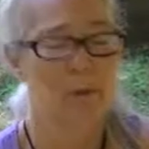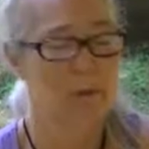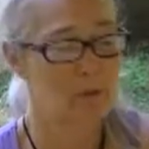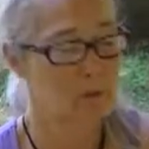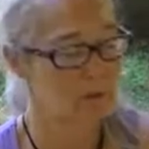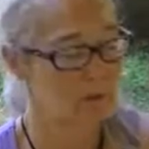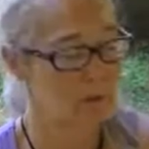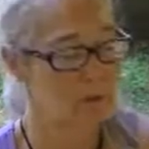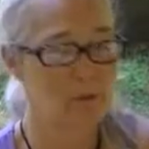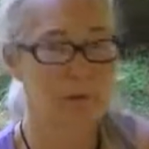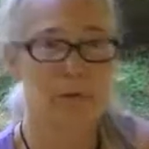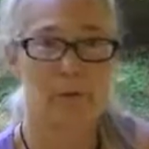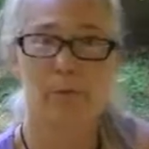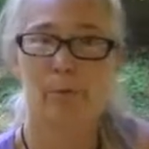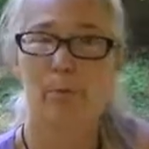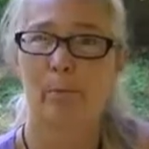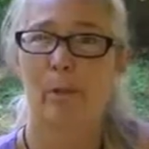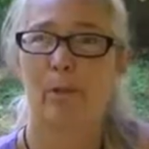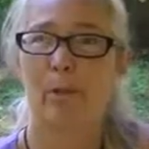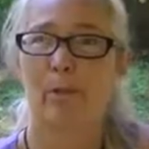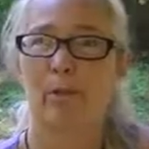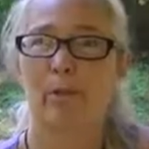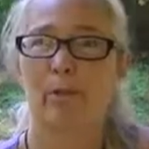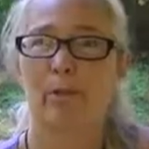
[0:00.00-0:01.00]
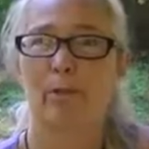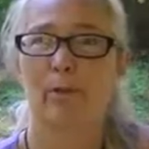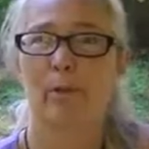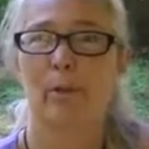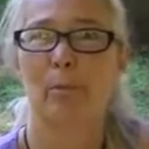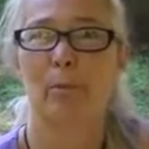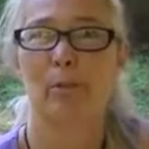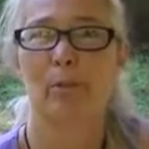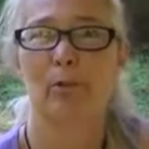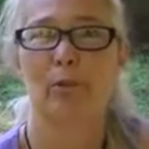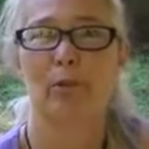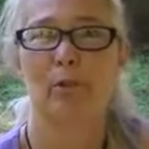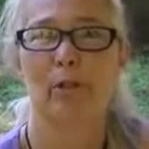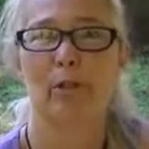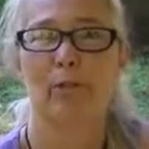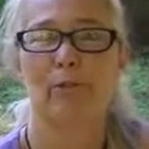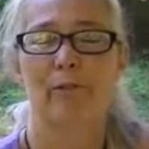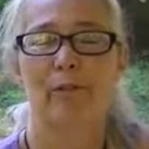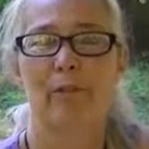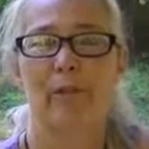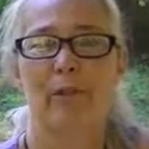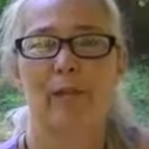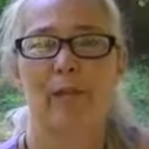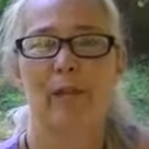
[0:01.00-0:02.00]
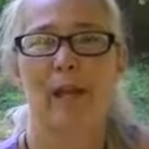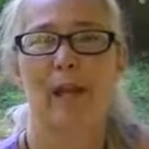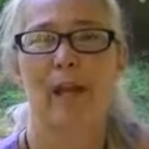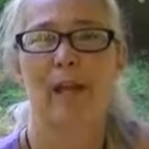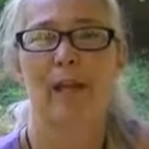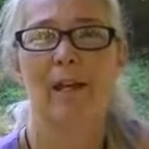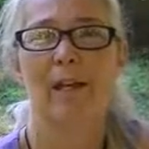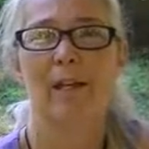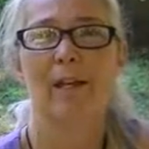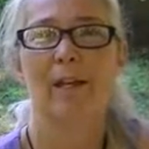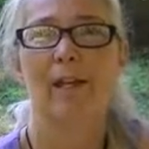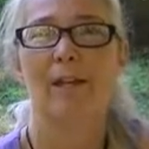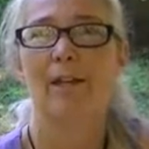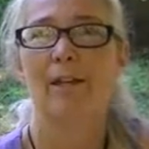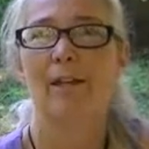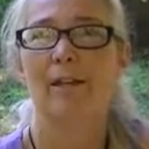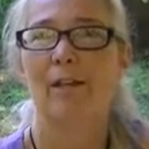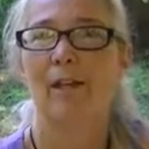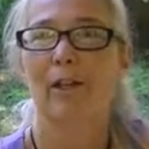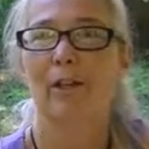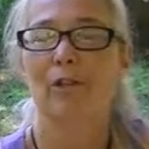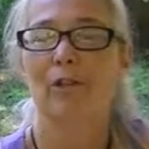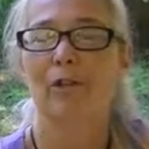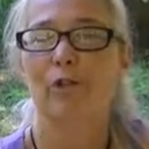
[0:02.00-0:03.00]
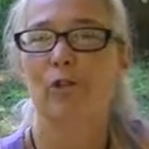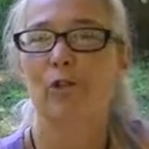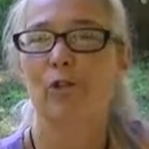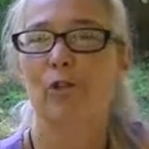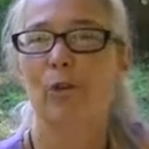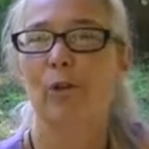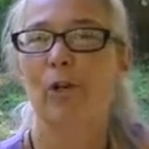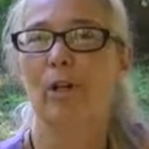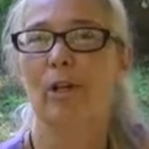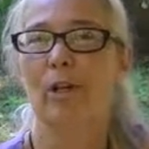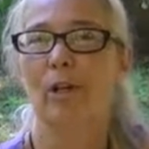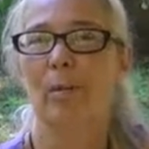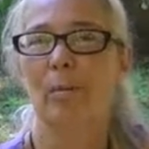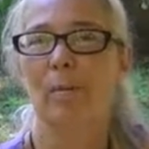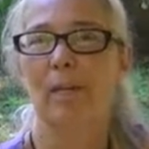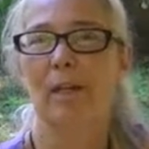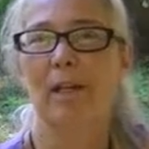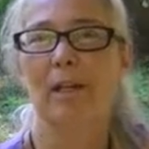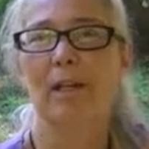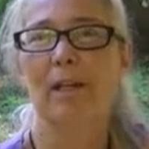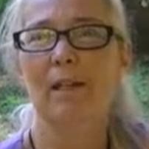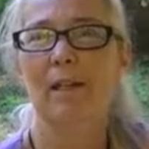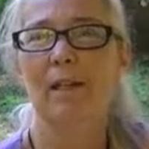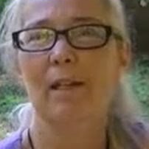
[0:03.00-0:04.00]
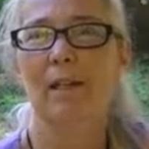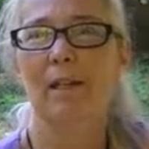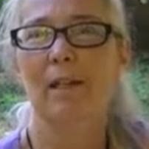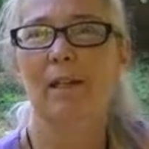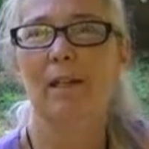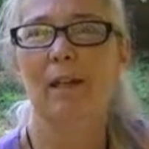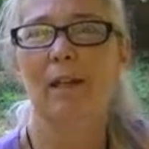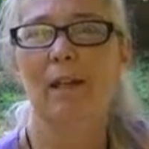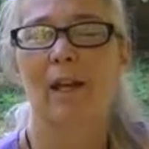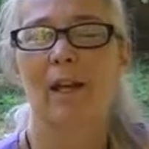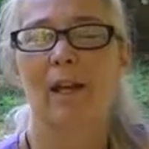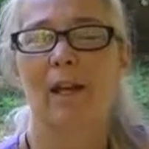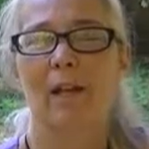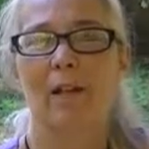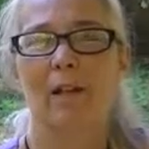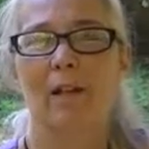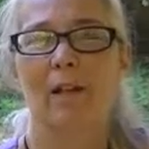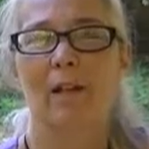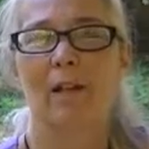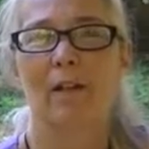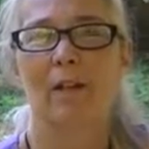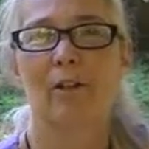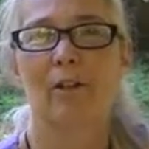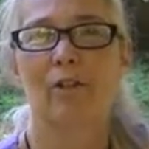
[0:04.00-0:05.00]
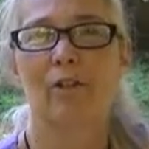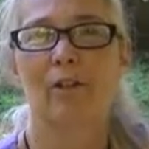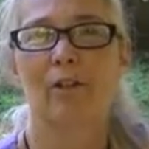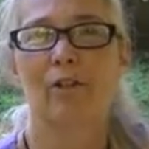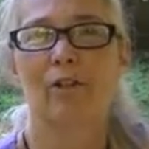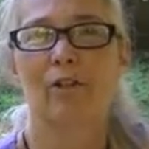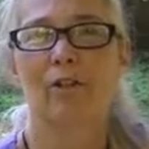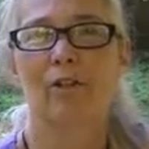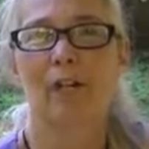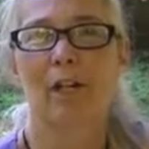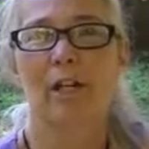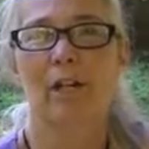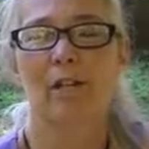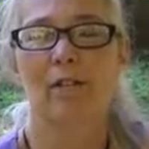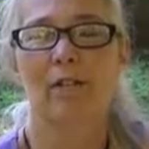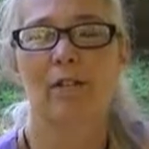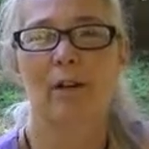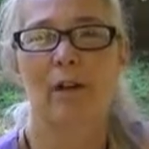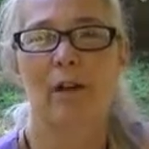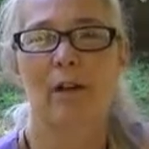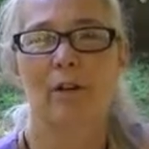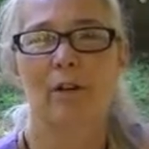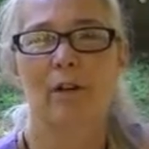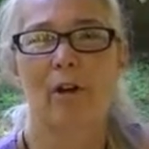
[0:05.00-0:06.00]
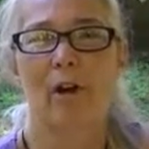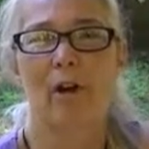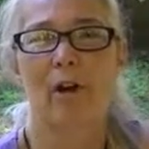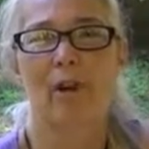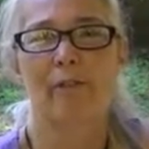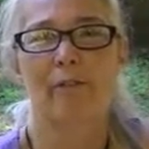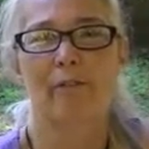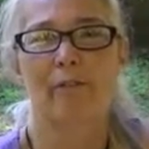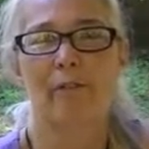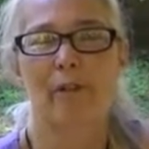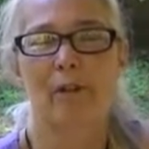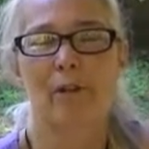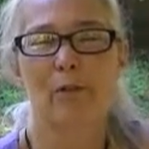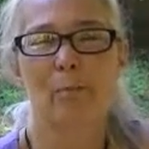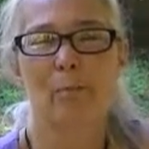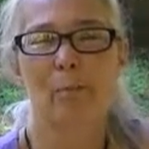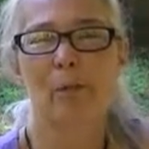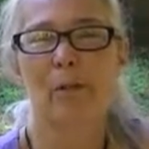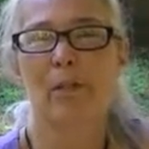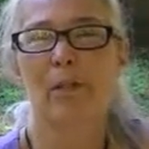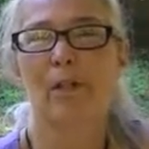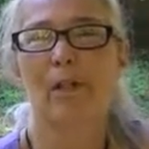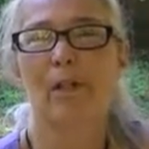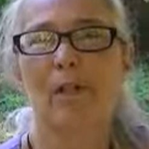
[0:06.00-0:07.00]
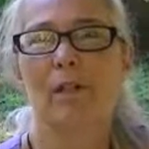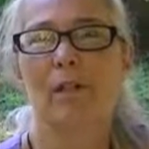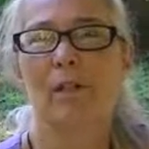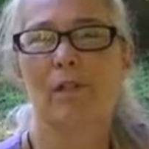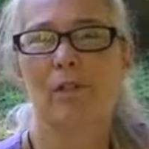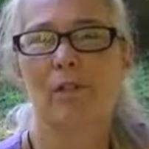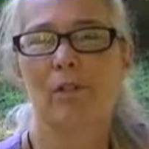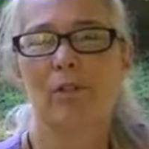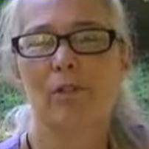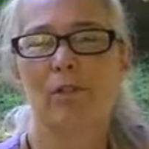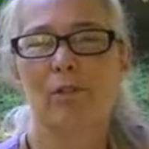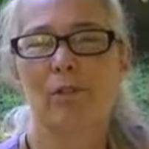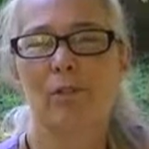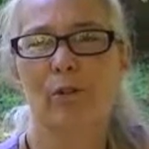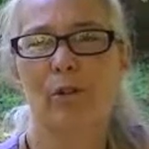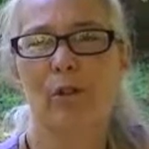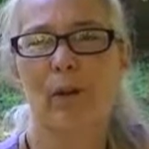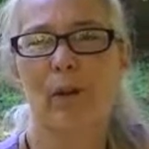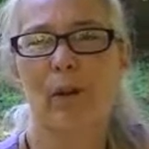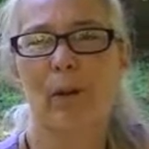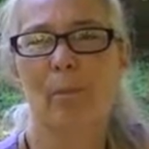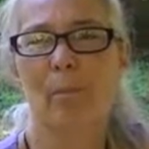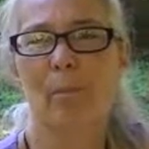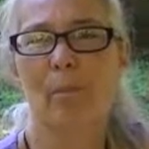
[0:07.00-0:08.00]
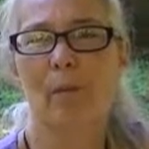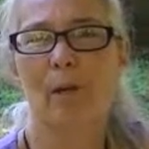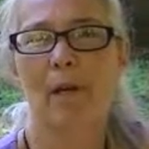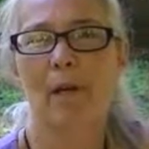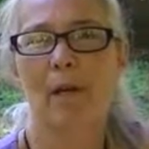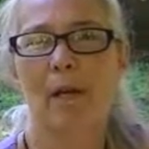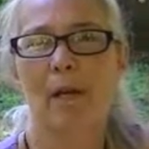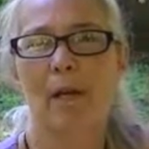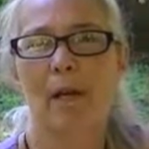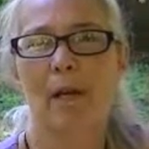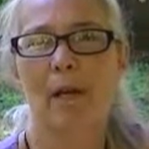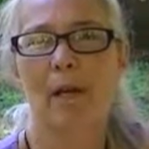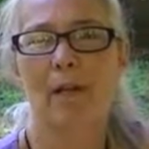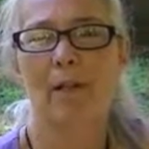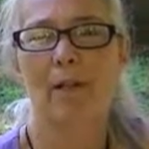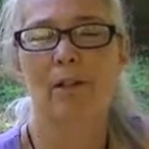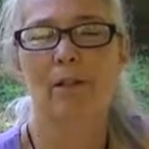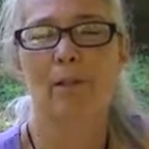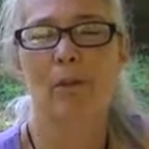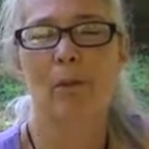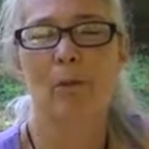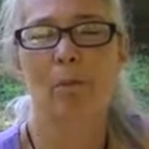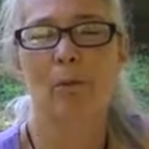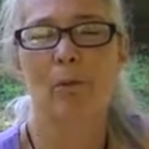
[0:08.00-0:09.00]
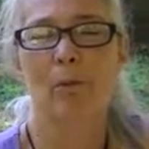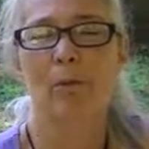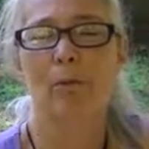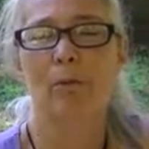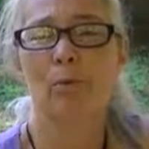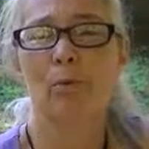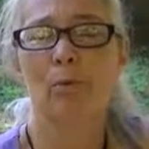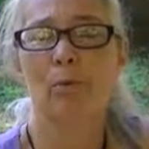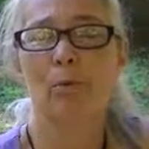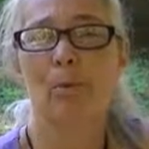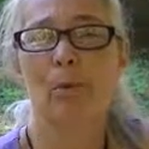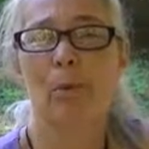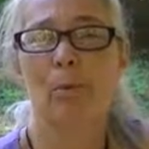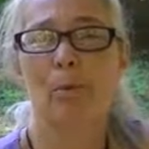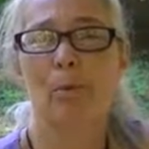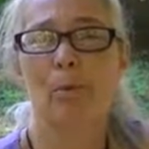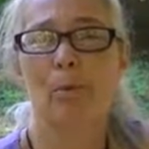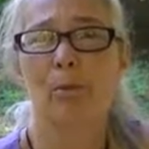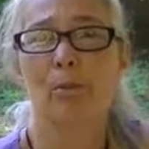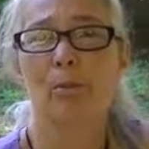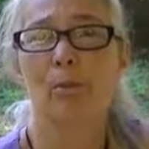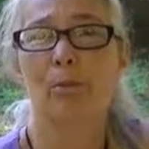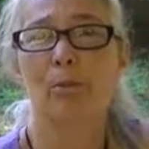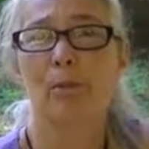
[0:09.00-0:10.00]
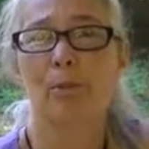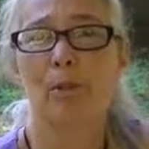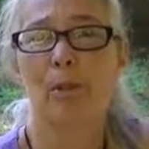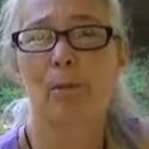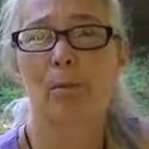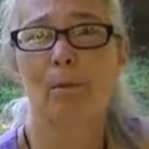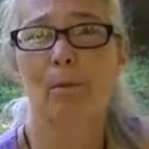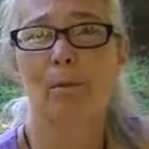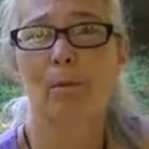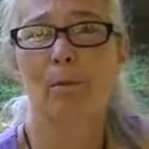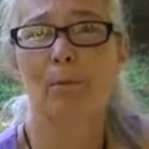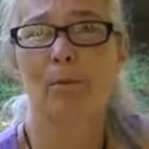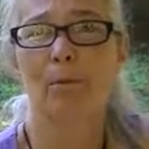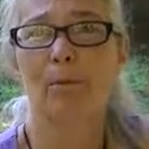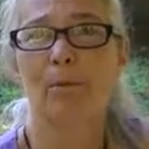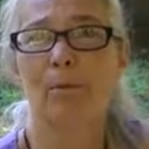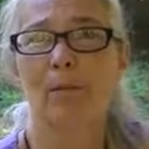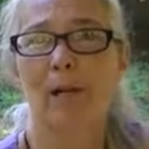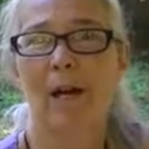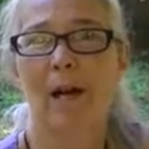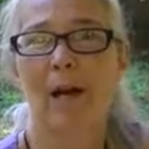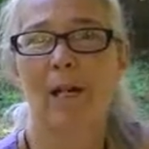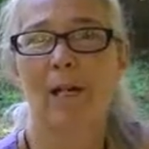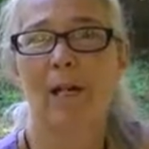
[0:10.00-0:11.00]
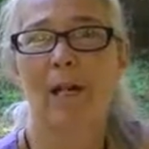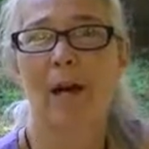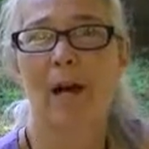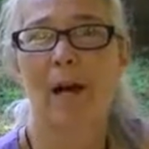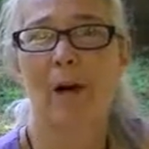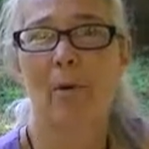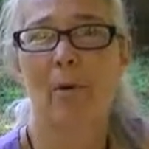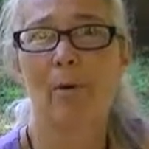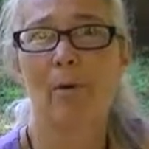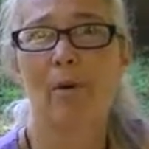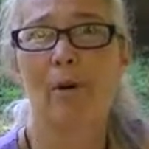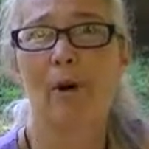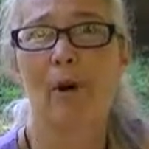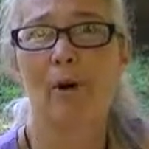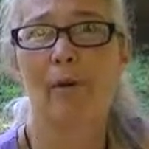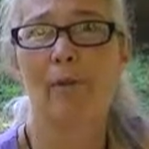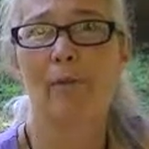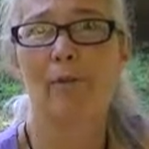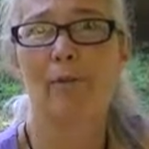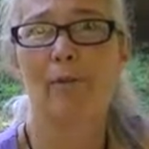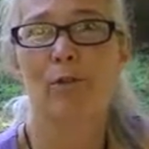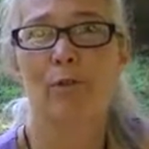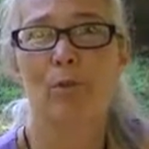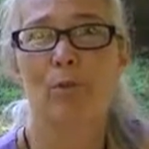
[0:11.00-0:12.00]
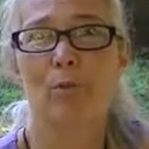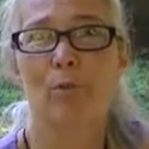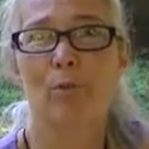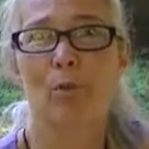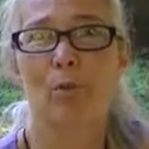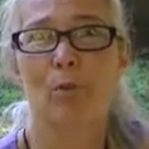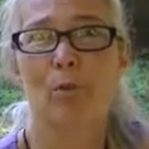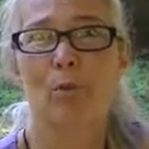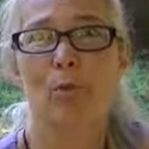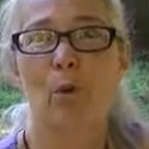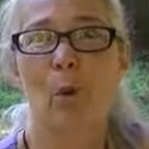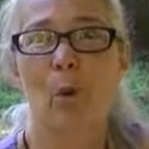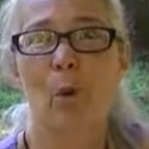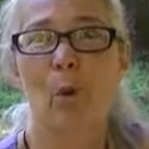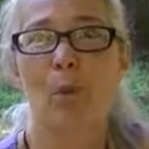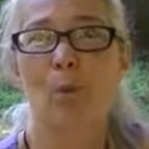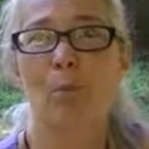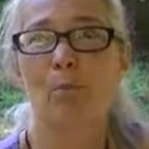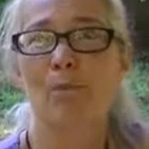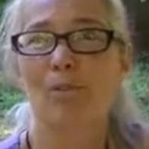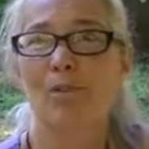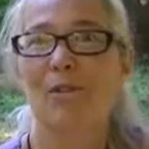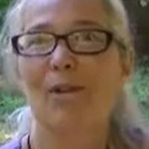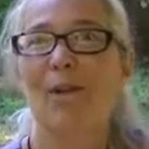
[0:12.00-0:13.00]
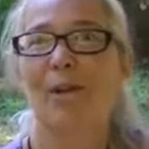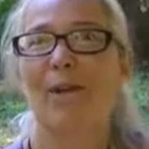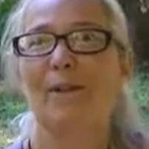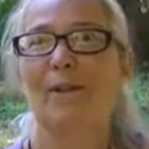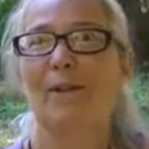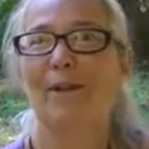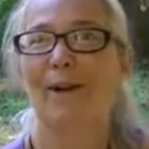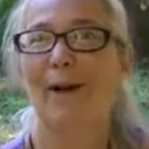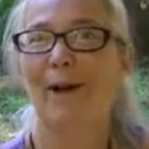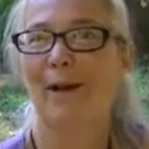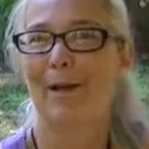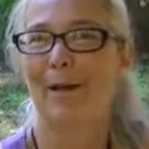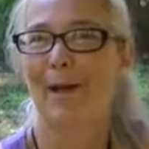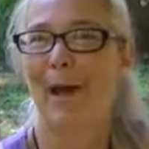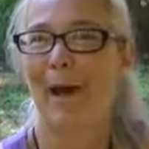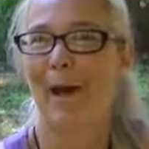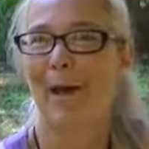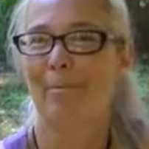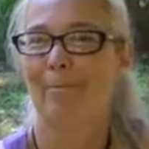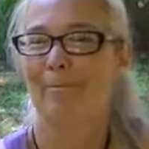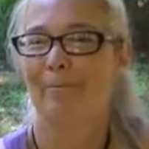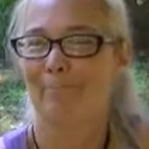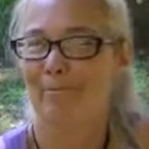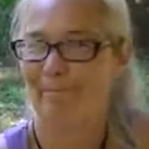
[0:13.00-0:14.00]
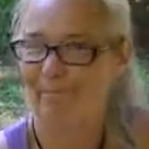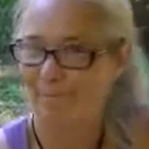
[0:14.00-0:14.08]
So there's my little tip and trick for today. Thanks for joining me, and check us out on Facebook, Instagram, and w w w dot our harvest moon homestead dot com.